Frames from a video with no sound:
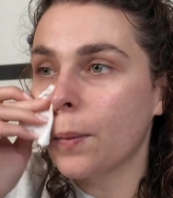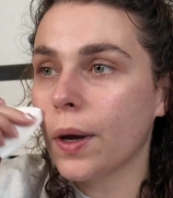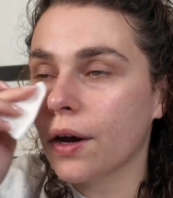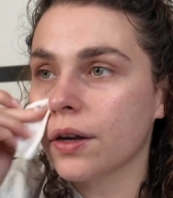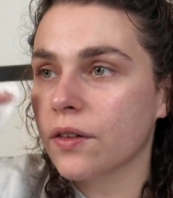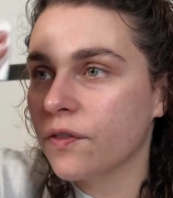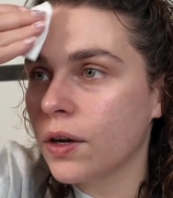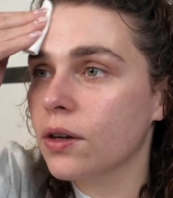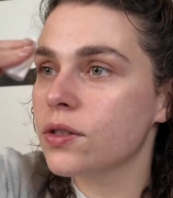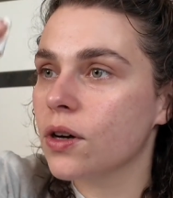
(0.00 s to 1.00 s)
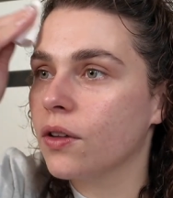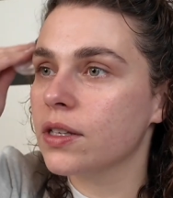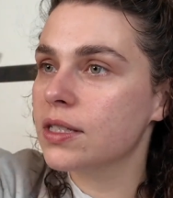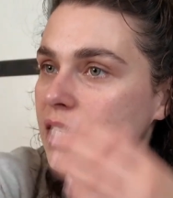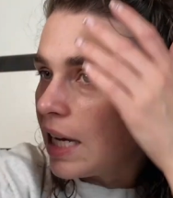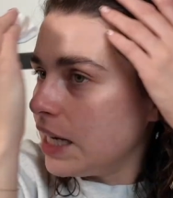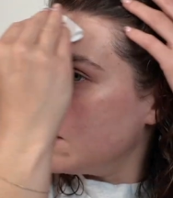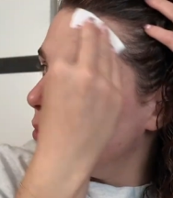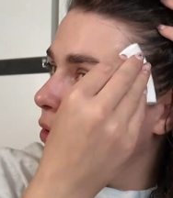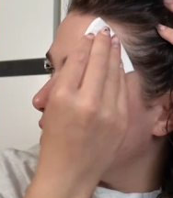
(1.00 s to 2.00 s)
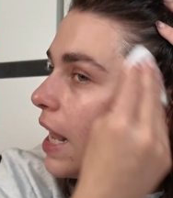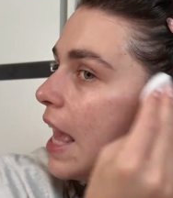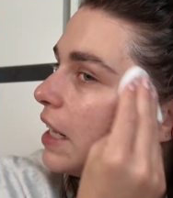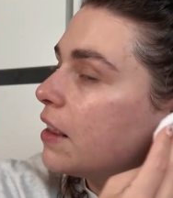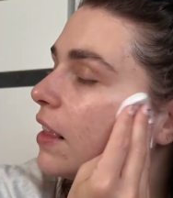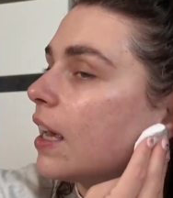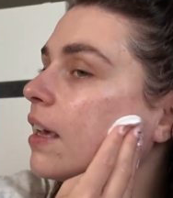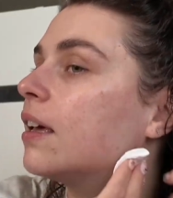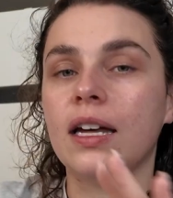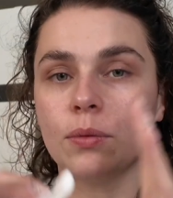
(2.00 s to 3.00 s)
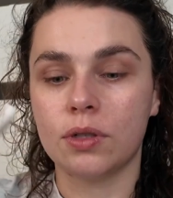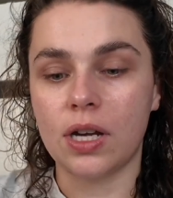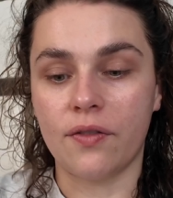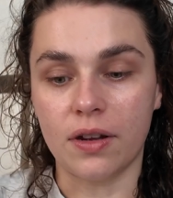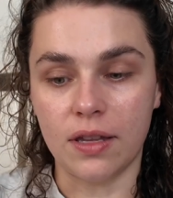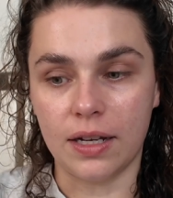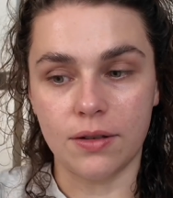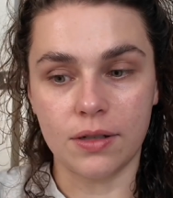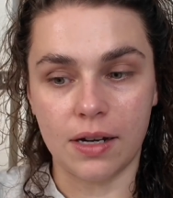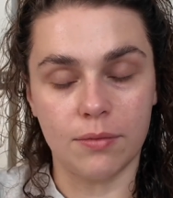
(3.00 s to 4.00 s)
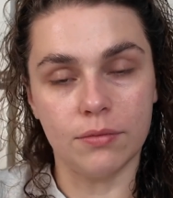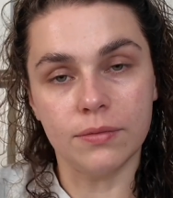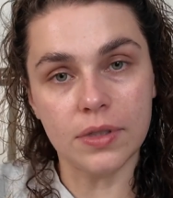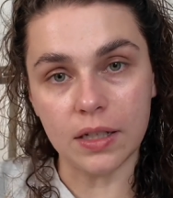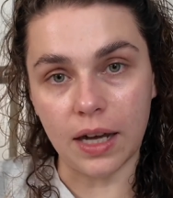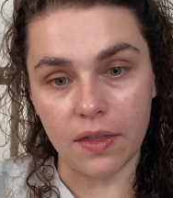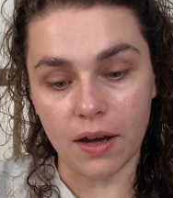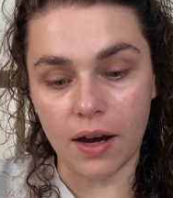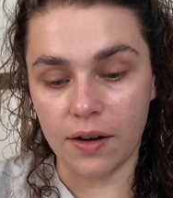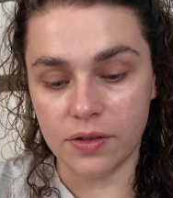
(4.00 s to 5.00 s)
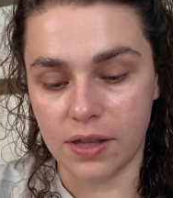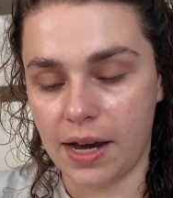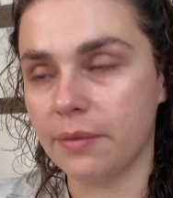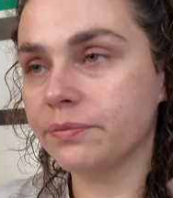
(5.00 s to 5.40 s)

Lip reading: we're going to focus on the skin more than anything and watch everything else come together after that.